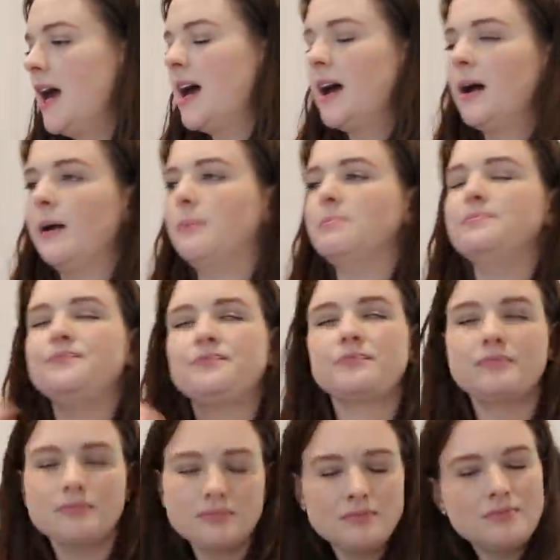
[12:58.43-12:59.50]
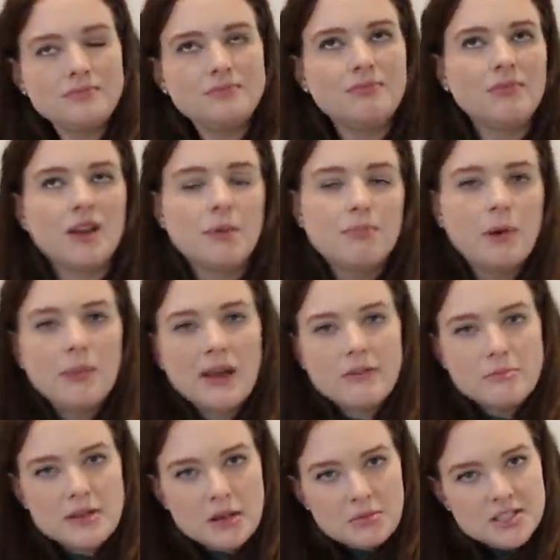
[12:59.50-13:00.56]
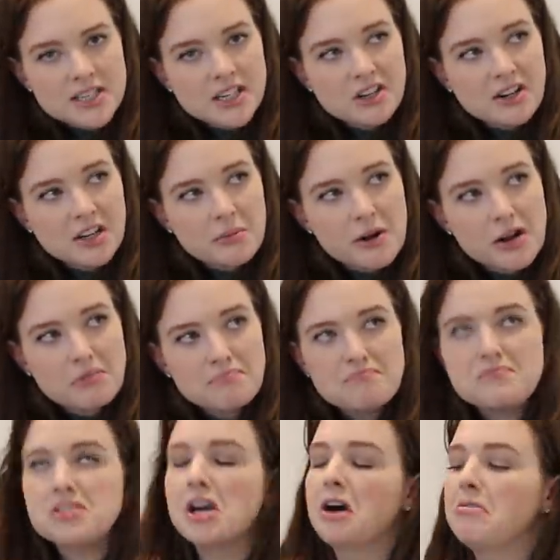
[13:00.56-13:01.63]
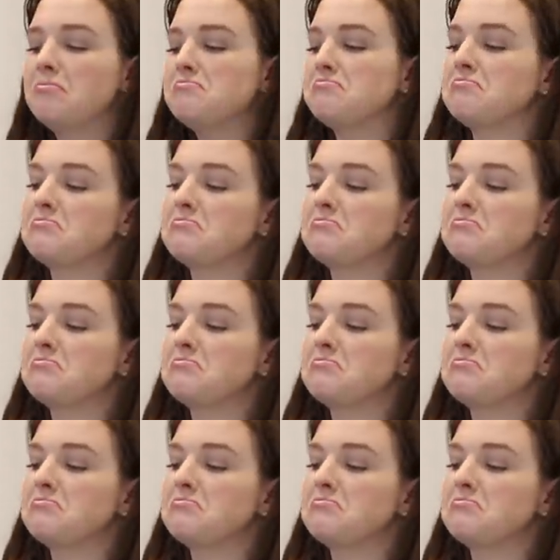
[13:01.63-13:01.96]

Um, but we haven't been able to take her anywhere. So